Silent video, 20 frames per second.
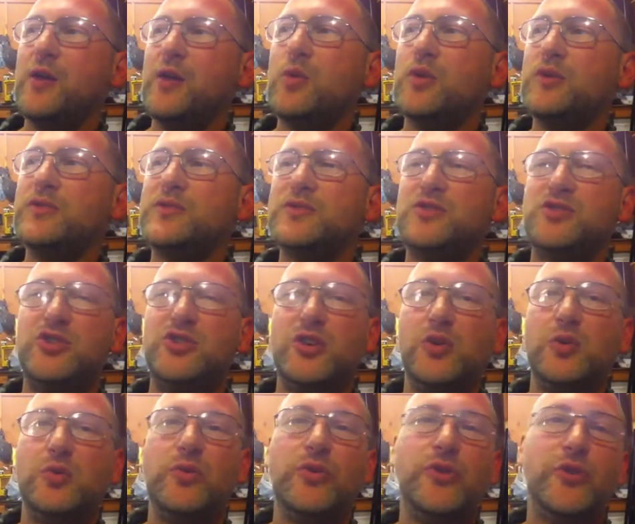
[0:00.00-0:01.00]
was
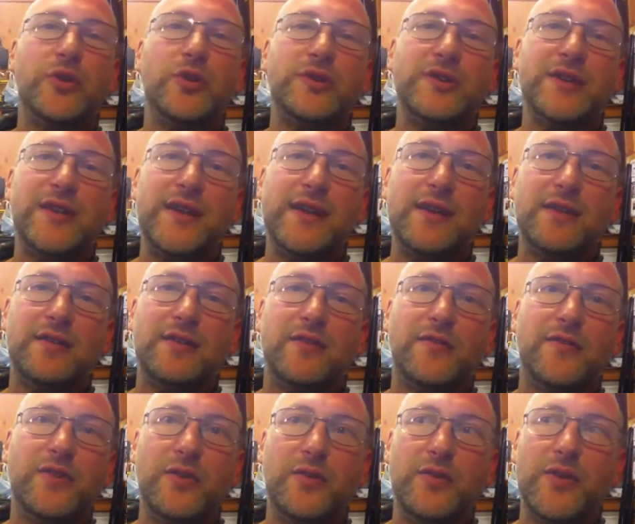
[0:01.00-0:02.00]
June 13th
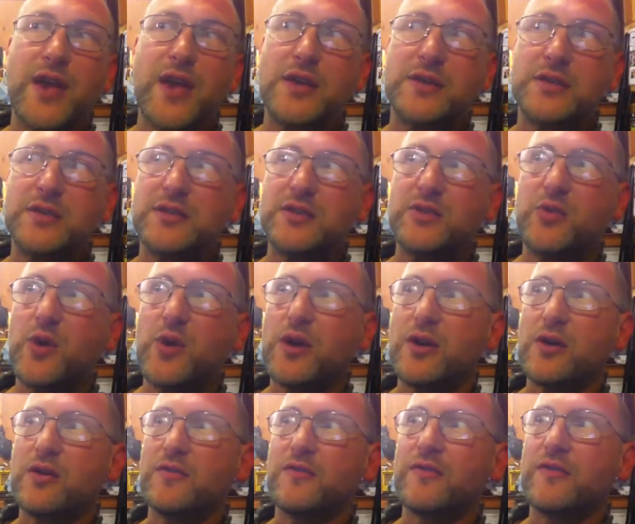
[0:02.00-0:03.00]
of
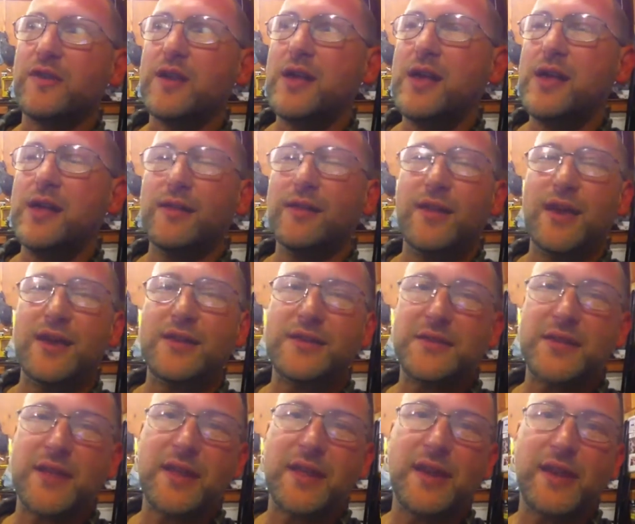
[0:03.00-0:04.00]
2012,
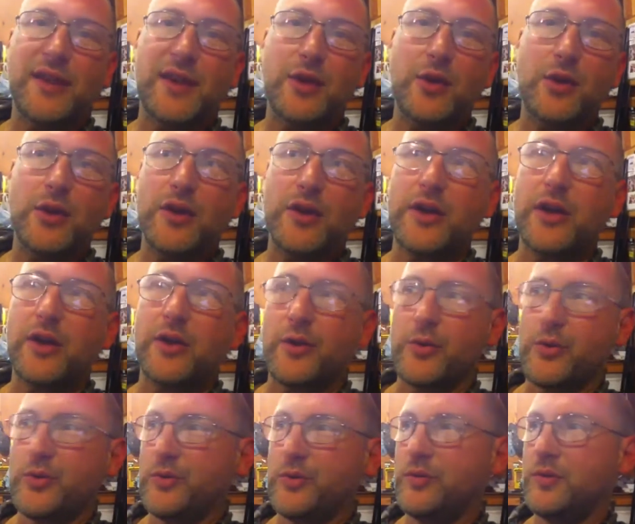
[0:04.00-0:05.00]
less than a year
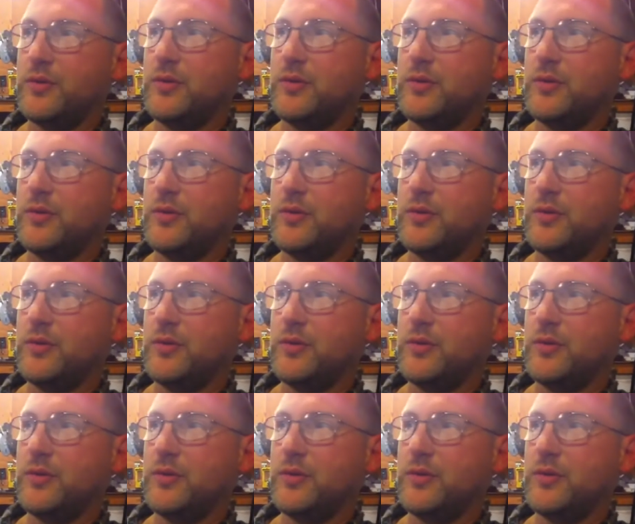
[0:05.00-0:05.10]
ago.